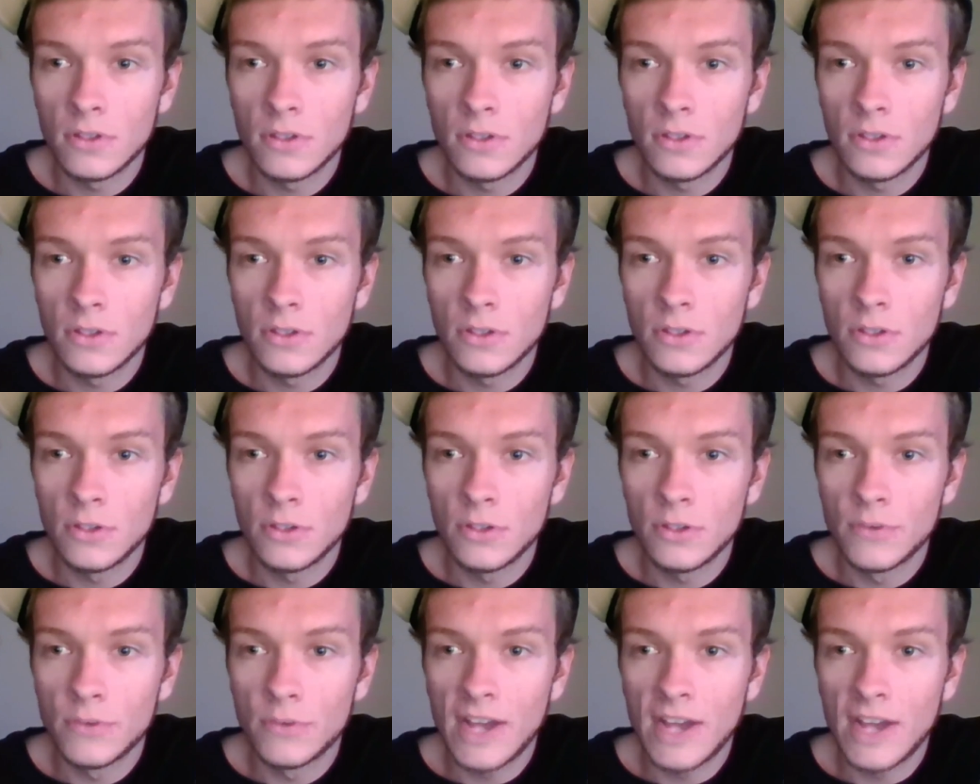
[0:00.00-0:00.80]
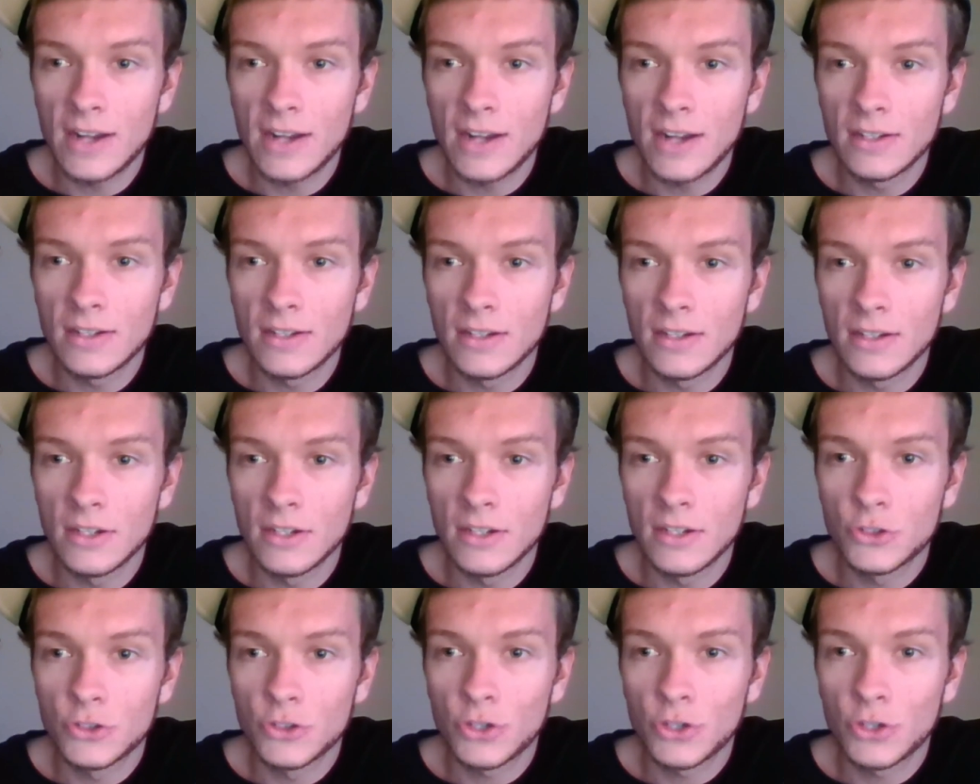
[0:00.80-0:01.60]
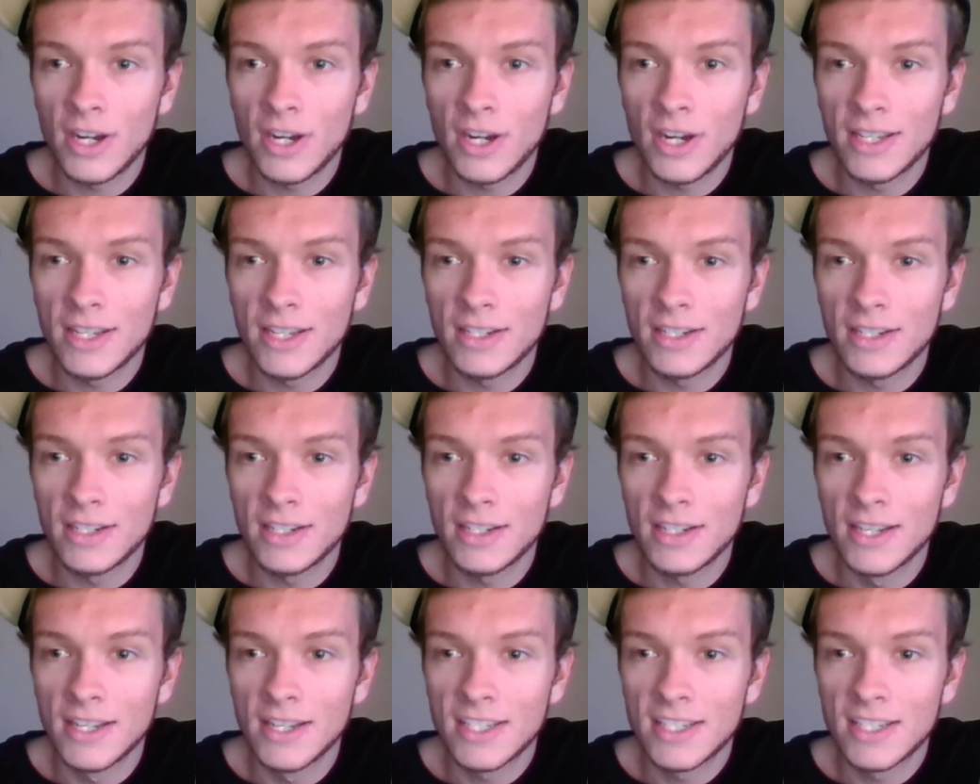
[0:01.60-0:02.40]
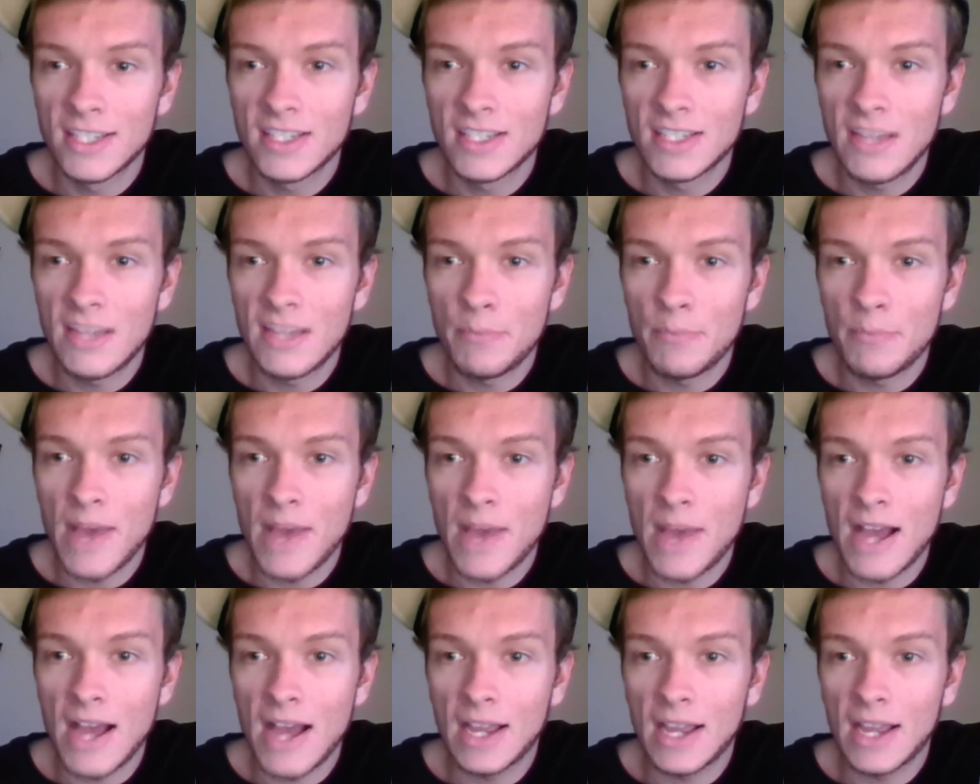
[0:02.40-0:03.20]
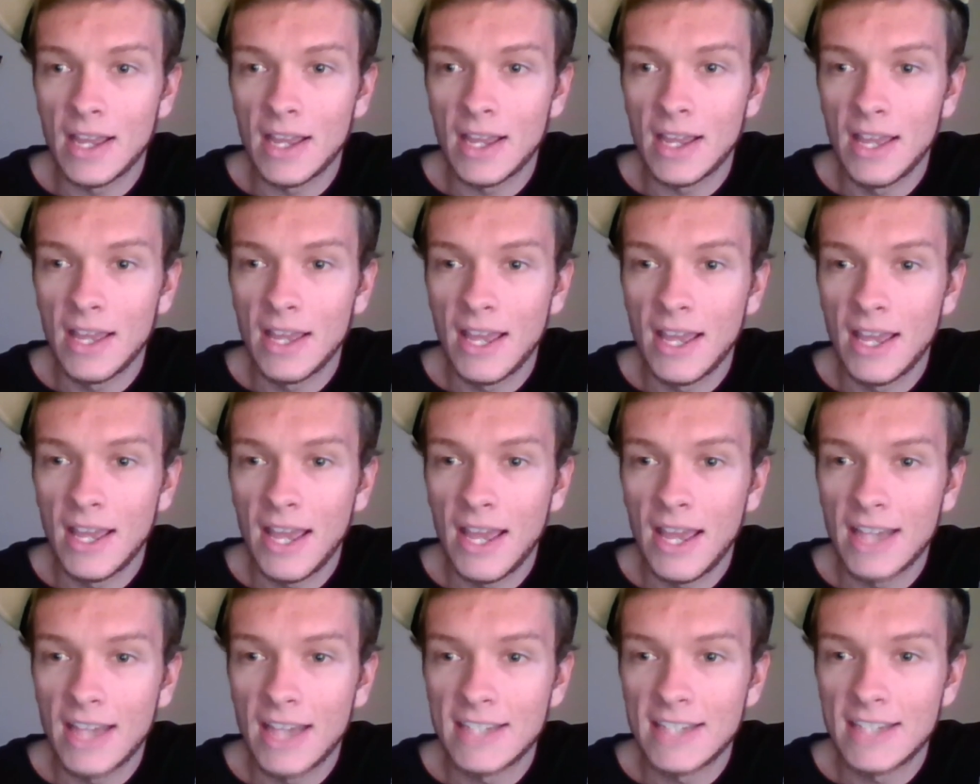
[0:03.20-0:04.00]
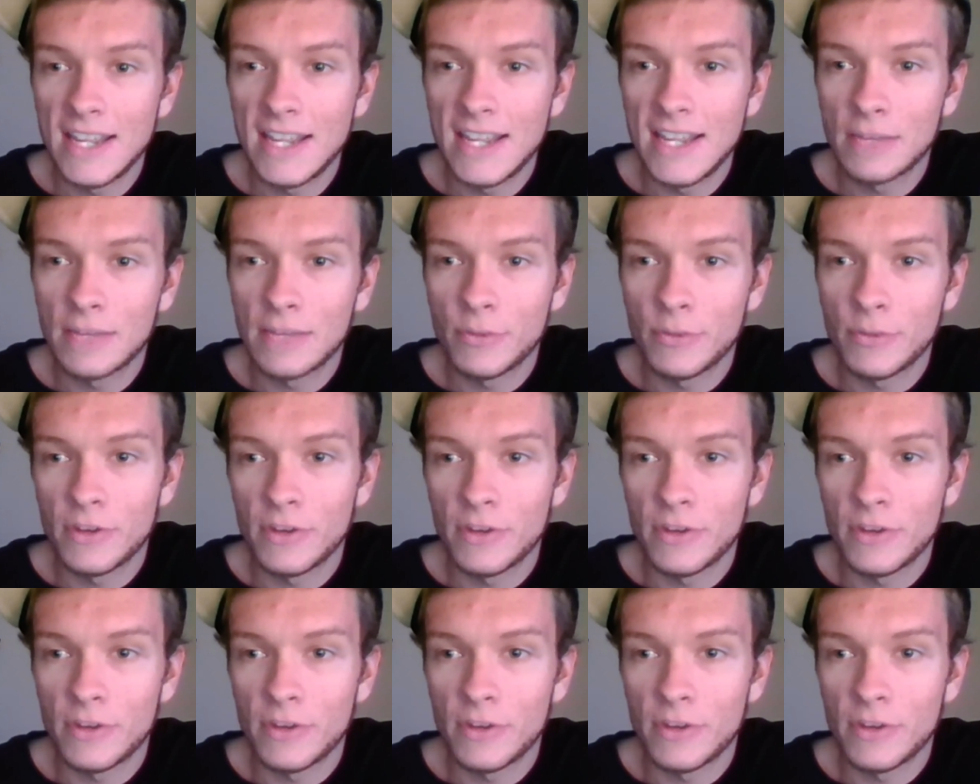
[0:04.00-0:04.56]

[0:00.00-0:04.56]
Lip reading: you've got to try and step back and take it from a different